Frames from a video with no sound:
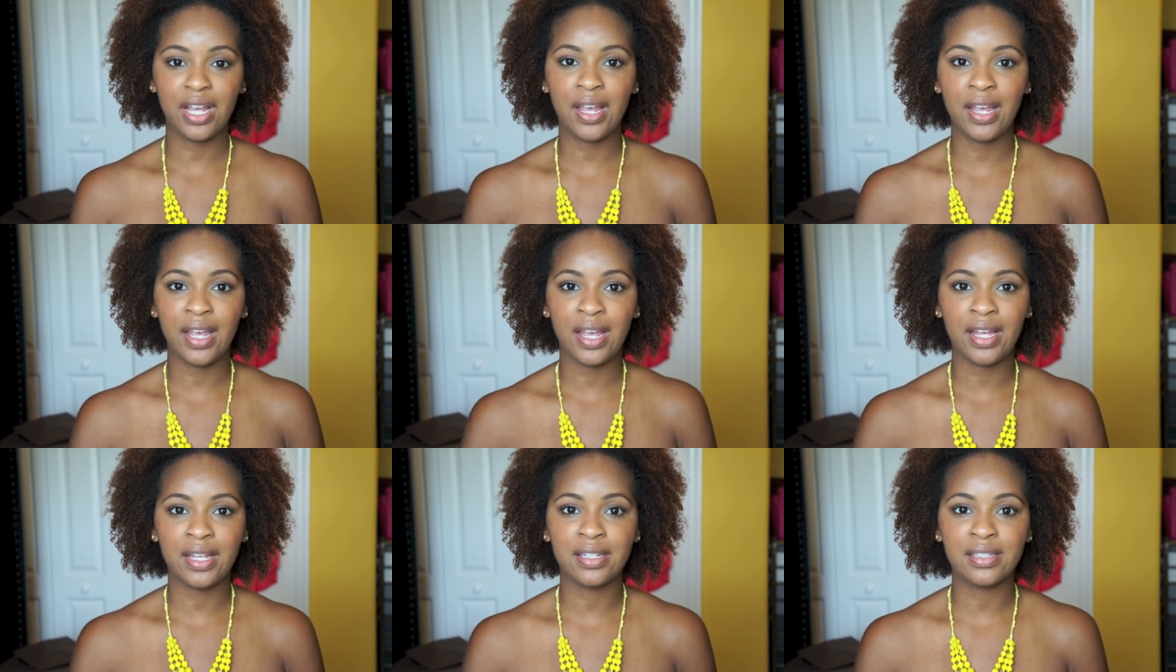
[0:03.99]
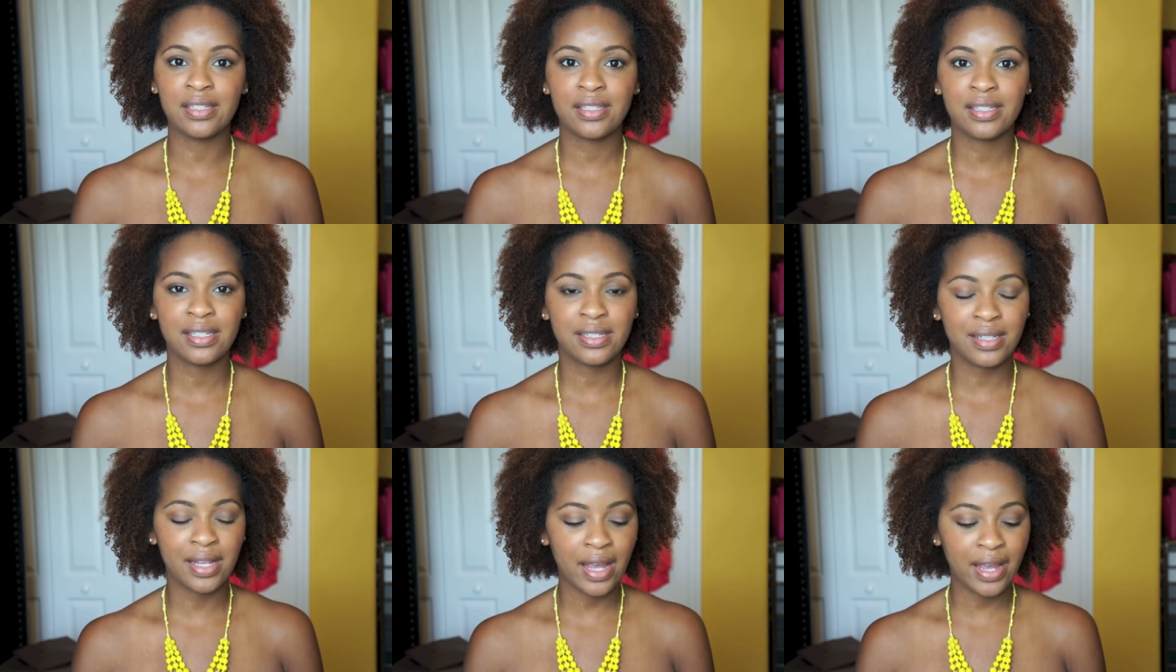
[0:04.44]
and
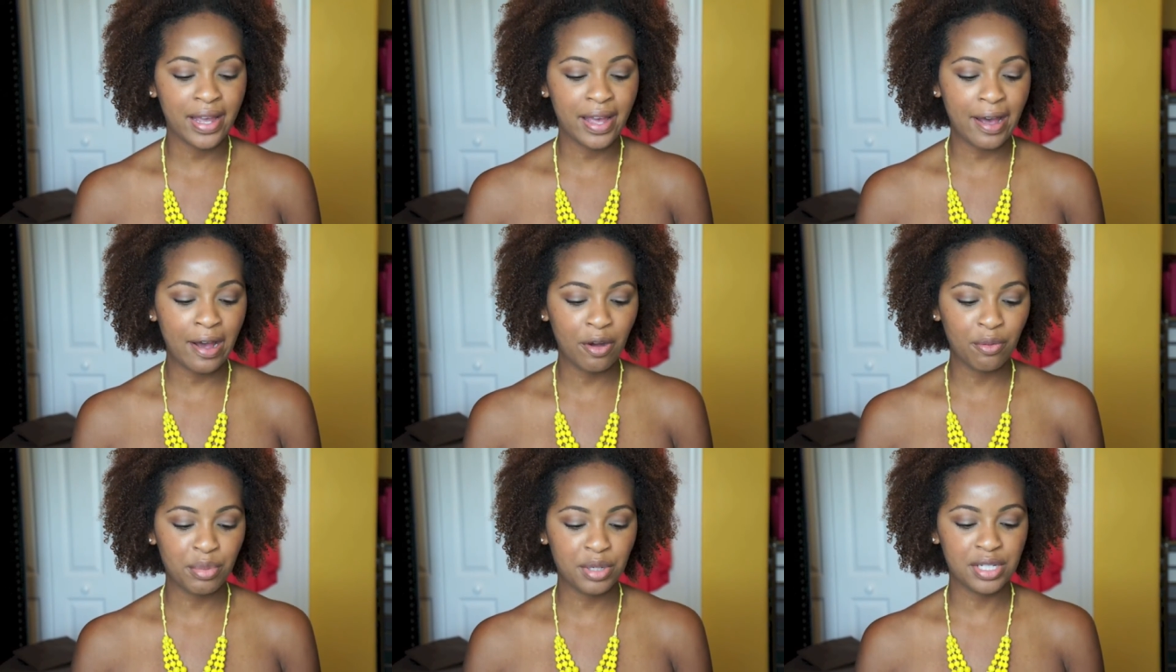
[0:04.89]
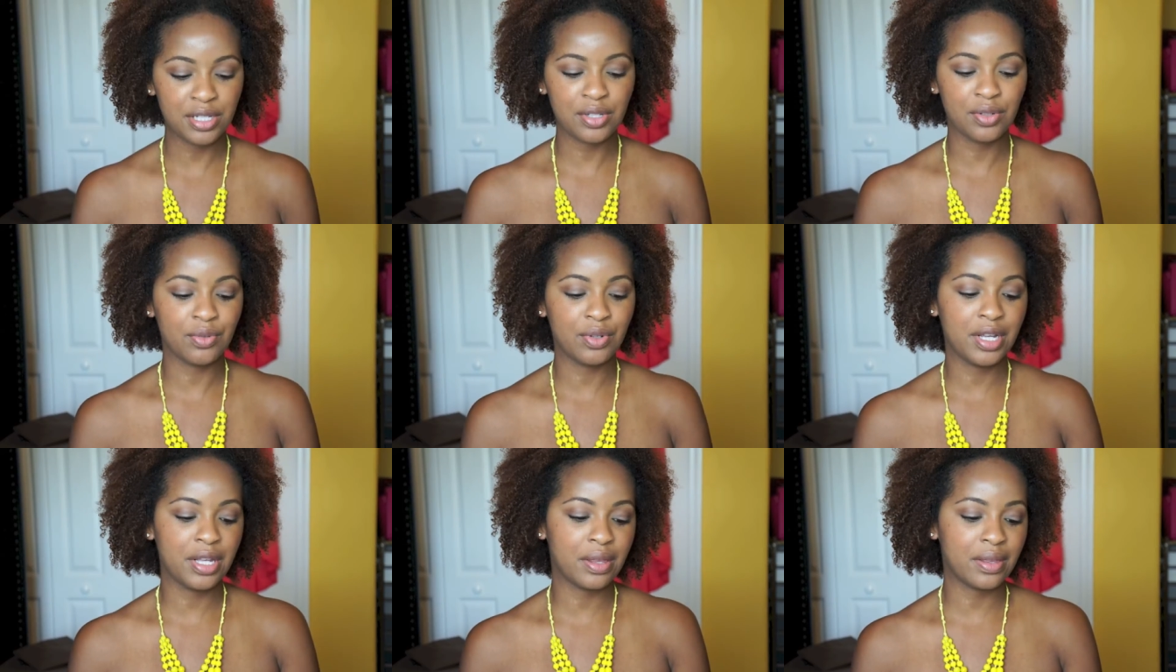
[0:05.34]
today I'll be
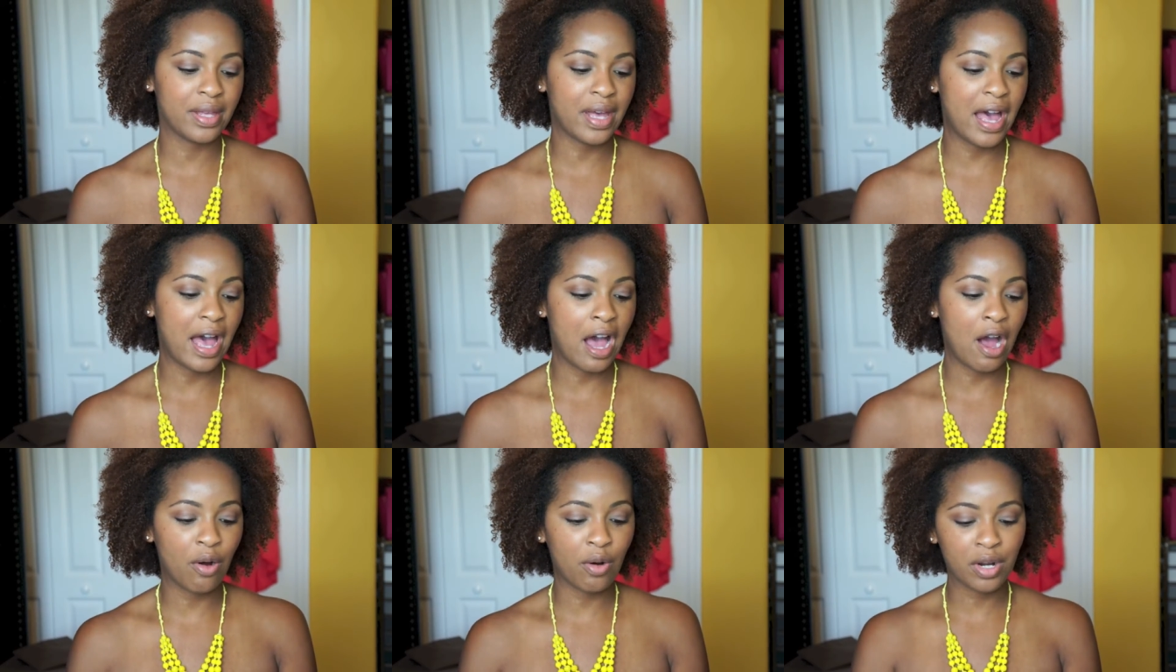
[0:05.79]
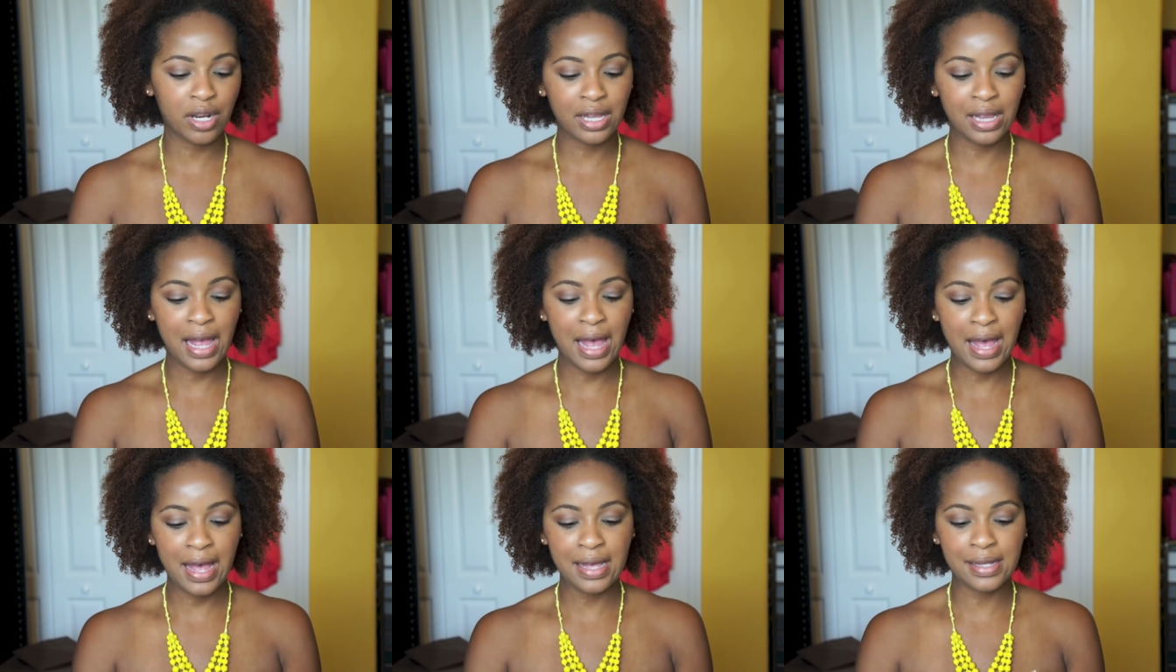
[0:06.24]
doing the
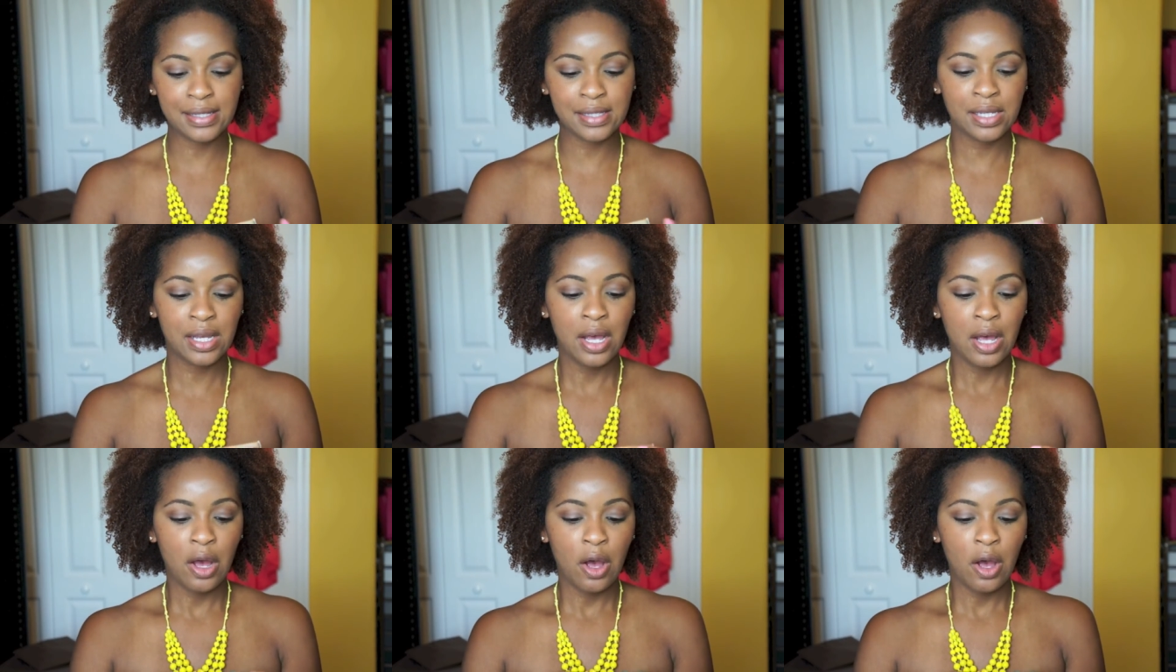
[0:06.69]
Hourglass